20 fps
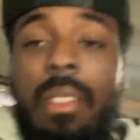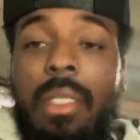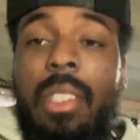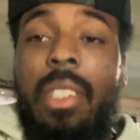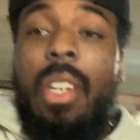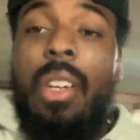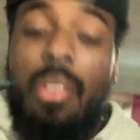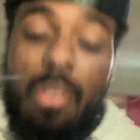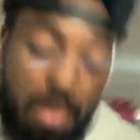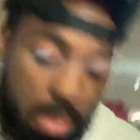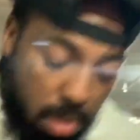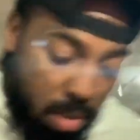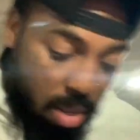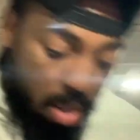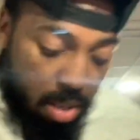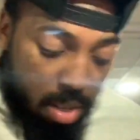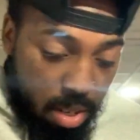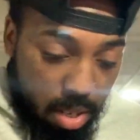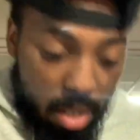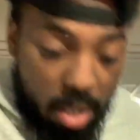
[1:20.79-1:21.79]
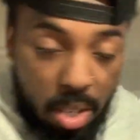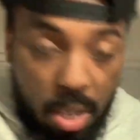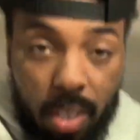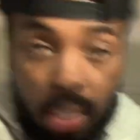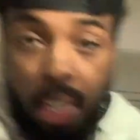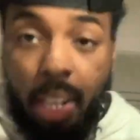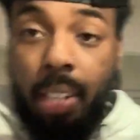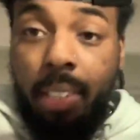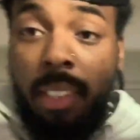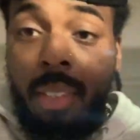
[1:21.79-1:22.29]
So,
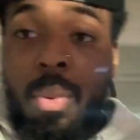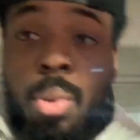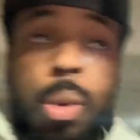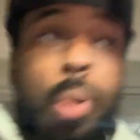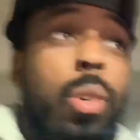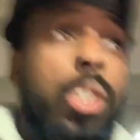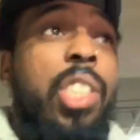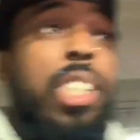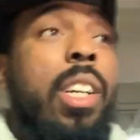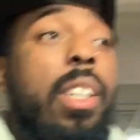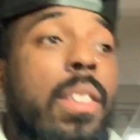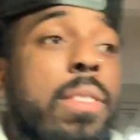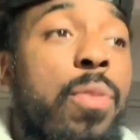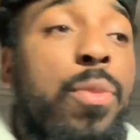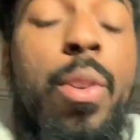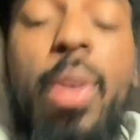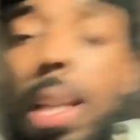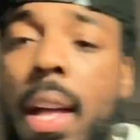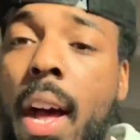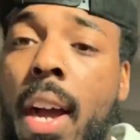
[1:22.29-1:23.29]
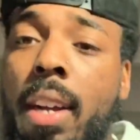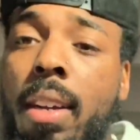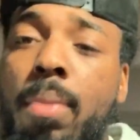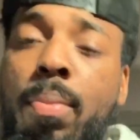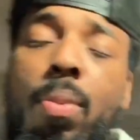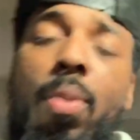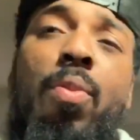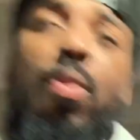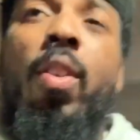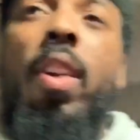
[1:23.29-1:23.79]
like I said, we're going to check Foot Locker,
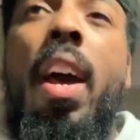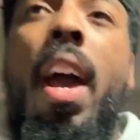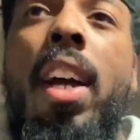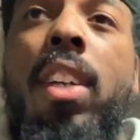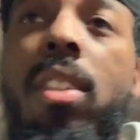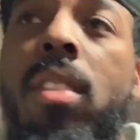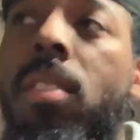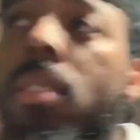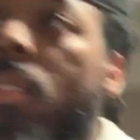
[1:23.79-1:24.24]
Foot Action.